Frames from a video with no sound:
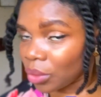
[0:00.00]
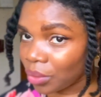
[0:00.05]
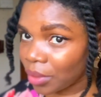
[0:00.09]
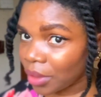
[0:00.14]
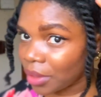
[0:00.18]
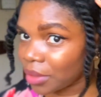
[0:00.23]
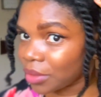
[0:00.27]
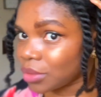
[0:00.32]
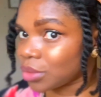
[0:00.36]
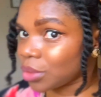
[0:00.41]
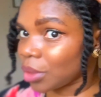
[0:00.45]
All
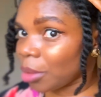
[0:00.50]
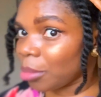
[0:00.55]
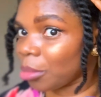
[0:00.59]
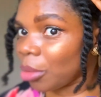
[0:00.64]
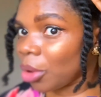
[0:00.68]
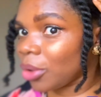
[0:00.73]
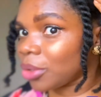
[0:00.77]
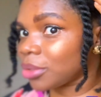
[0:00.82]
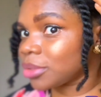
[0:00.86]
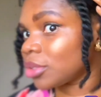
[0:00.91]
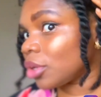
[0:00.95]
right, so I'm
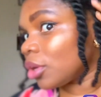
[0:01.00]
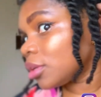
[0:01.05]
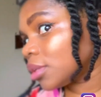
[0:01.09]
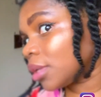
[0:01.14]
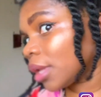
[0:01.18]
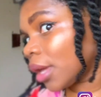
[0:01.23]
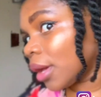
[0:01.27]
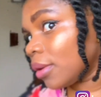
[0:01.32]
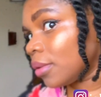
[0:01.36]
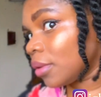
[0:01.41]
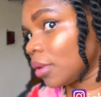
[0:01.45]
all
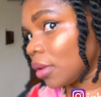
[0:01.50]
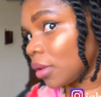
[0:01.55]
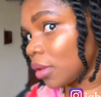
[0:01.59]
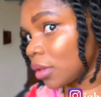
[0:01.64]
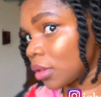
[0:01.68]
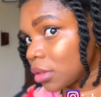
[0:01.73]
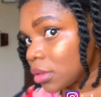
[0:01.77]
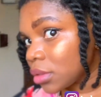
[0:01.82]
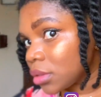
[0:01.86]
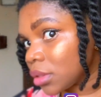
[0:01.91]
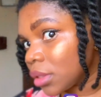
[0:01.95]
done now.
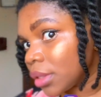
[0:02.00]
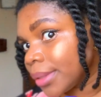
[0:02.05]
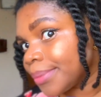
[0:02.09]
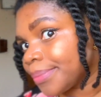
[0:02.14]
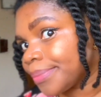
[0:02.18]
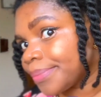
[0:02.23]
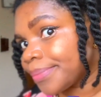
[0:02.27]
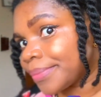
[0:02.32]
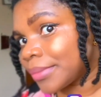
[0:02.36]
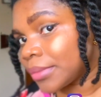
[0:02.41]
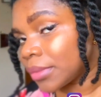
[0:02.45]
You can see.
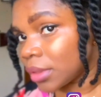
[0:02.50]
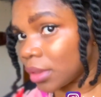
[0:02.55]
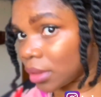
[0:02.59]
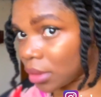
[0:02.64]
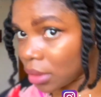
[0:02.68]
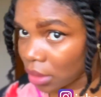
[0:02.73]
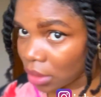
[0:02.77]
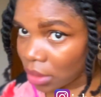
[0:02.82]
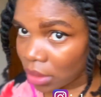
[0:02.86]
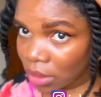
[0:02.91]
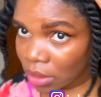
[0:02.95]

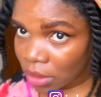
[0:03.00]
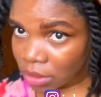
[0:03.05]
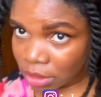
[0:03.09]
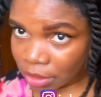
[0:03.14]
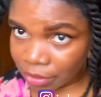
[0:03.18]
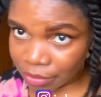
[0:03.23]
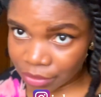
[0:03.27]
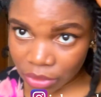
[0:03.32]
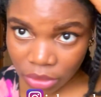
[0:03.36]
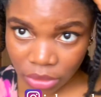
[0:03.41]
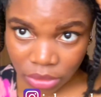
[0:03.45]

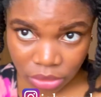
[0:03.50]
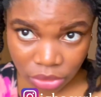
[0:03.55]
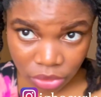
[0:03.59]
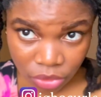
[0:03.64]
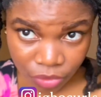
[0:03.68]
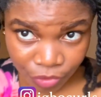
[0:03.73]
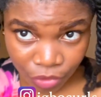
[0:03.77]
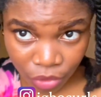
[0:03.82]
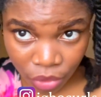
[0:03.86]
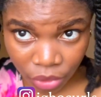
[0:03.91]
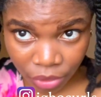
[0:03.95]
So I've got
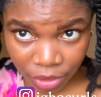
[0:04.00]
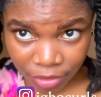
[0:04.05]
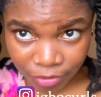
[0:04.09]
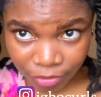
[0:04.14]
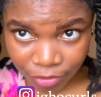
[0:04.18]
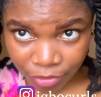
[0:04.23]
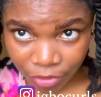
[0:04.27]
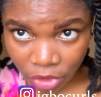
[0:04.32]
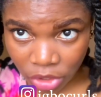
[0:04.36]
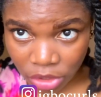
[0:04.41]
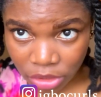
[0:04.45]
4 in
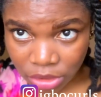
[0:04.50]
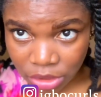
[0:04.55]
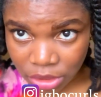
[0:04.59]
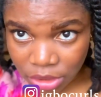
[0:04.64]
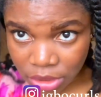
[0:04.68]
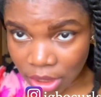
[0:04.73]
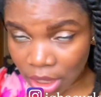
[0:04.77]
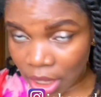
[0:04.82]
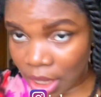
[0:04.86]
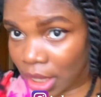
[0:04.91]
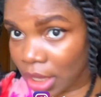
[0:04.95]

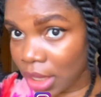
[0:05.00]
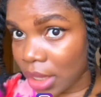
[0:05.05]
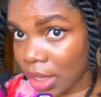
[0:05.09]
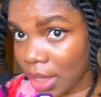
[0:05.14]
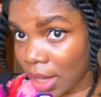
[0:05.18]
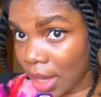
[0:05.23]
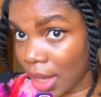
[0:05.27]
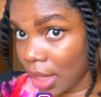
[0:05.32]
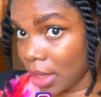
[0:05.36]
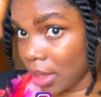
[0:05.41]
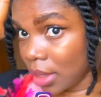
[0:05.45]
front
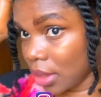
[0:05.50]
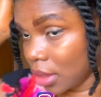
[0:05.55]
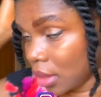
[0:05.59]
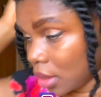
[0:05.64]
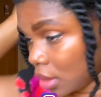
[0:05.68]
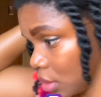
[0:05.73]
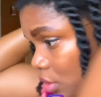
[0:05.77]
and then